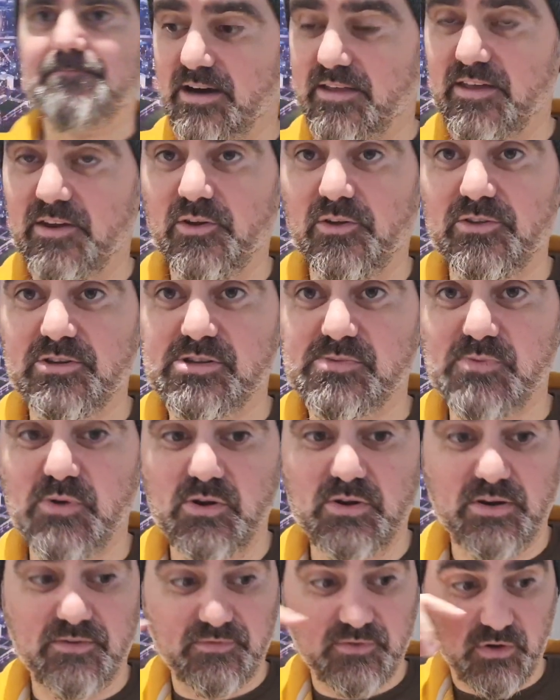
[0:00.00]
and then on the
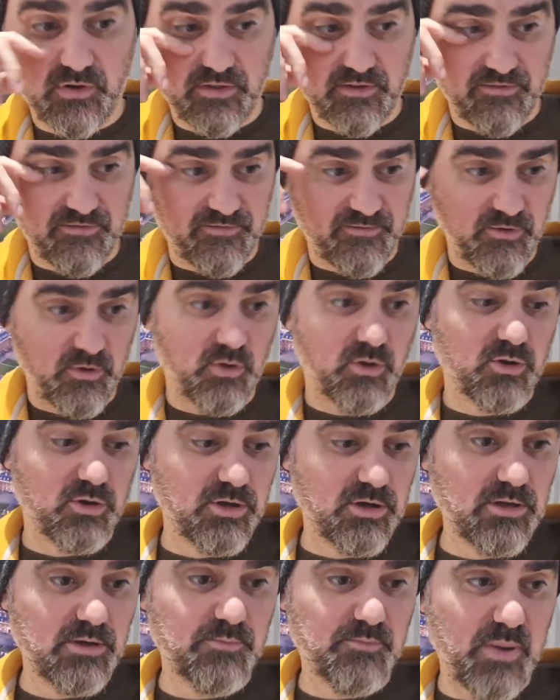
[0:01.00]
spoon I've got the
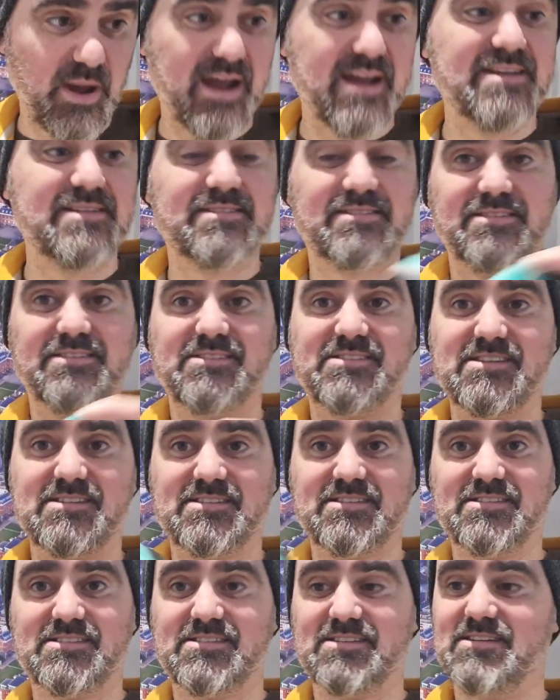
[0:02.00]
full paint
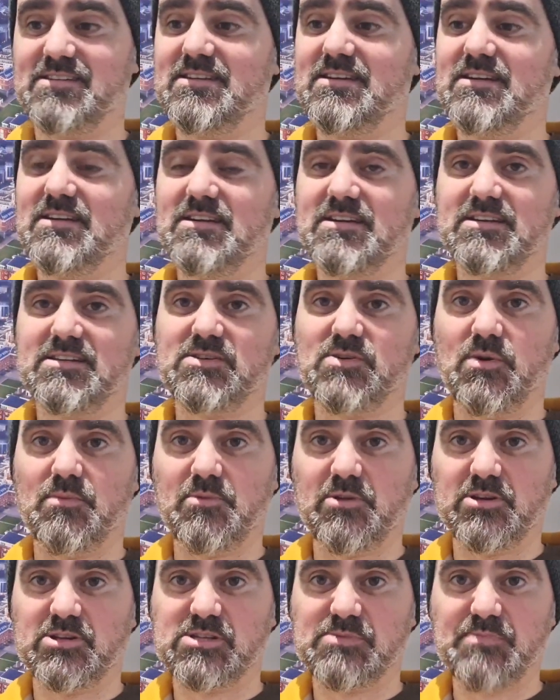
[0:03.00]
consistency. So I'm
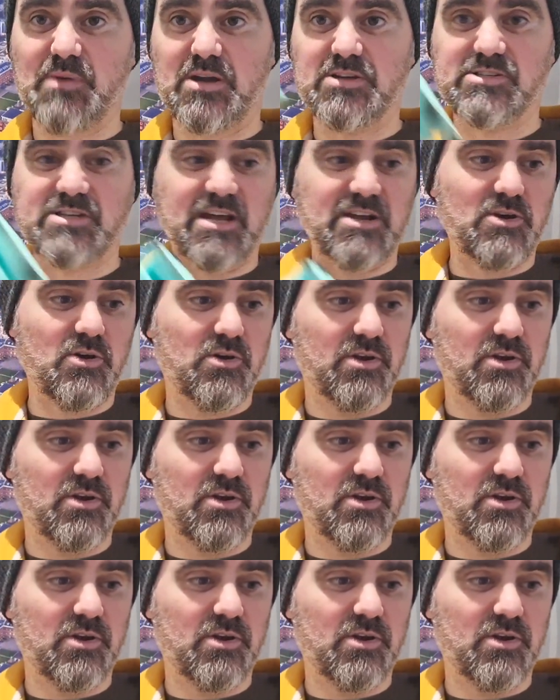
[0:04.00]
going to sponge that